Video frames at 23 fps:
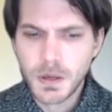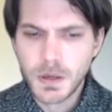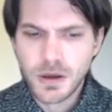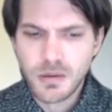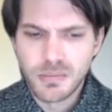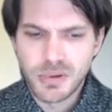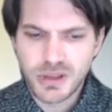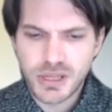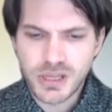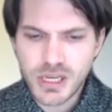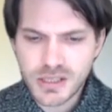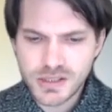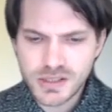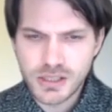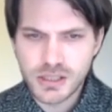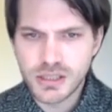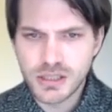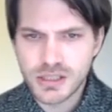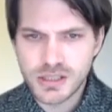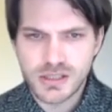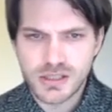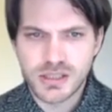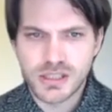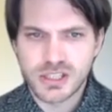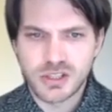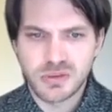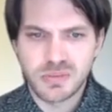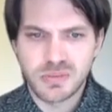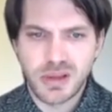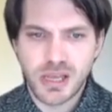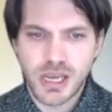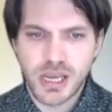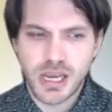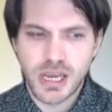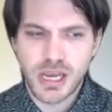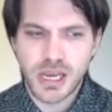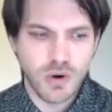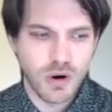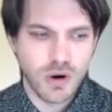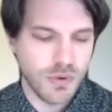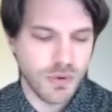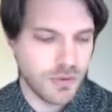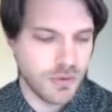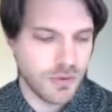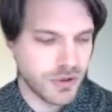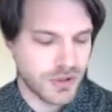But that still doesn't explain why
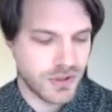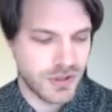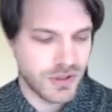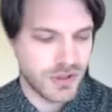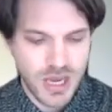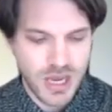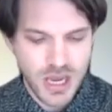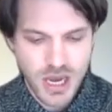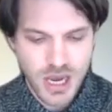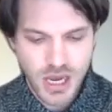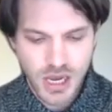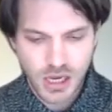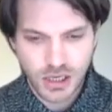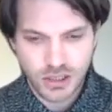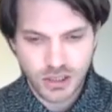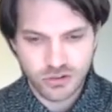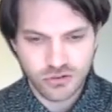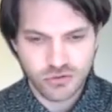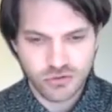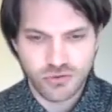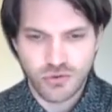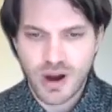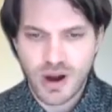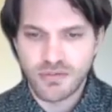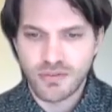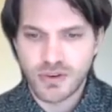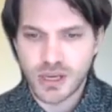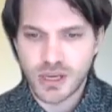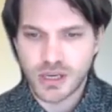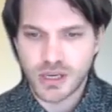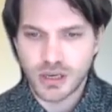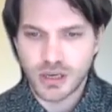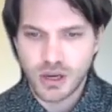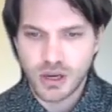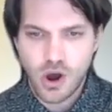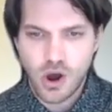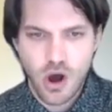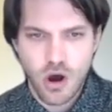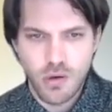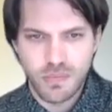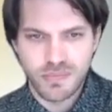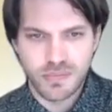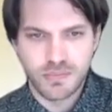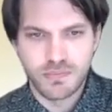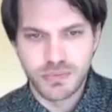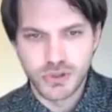we were seeing traffic
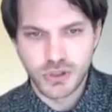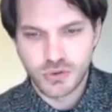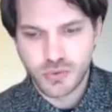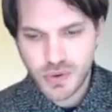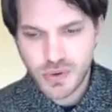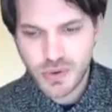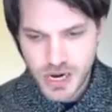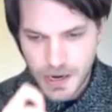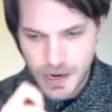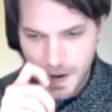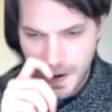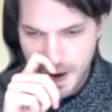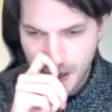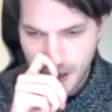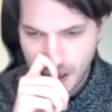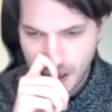hop between